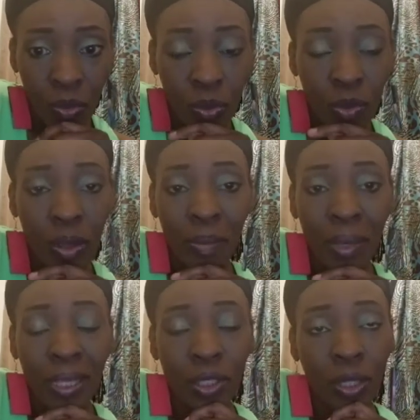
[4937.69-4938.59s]
We went
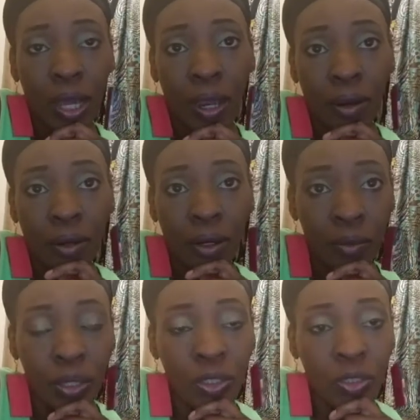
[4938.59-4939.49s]
back to our
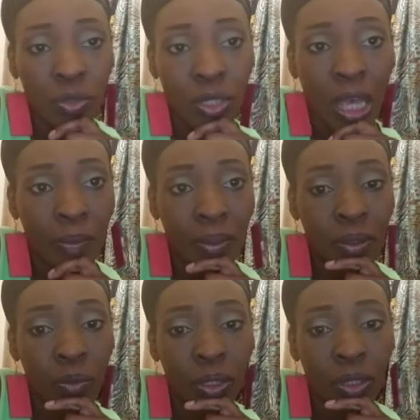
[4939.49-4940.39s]
original
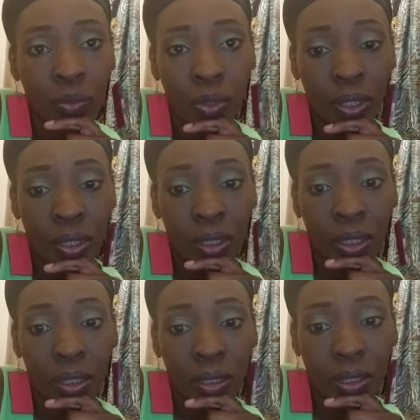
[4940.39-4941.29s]
topic, which was,
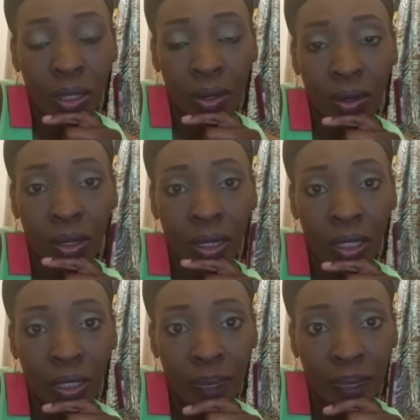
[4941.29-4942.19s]
is there
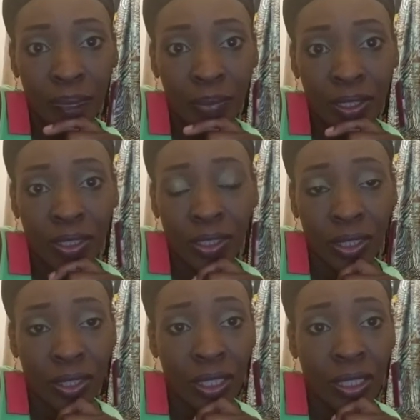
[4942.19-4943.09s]

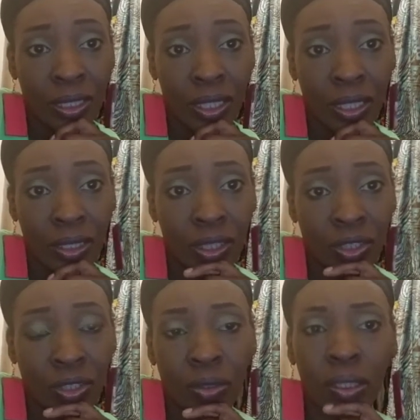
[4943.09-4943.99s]
such thing as
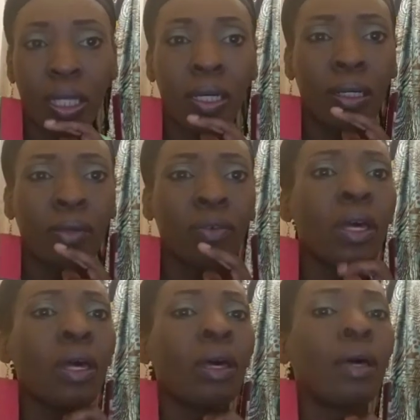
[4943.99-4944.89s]
unconditional love?
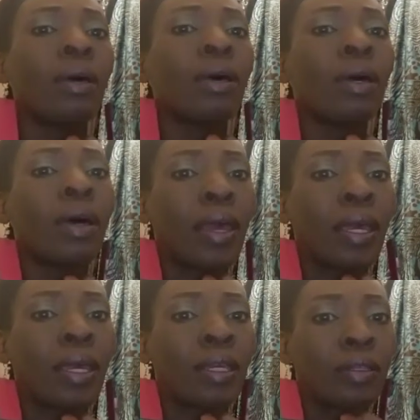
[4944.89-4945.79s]

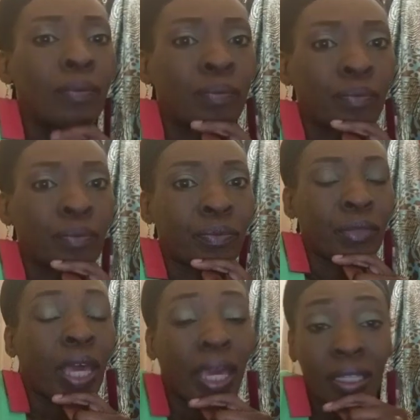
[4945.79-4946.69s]
And
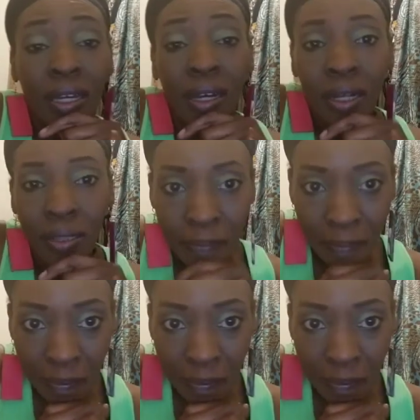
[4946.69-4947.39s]
hey, Don.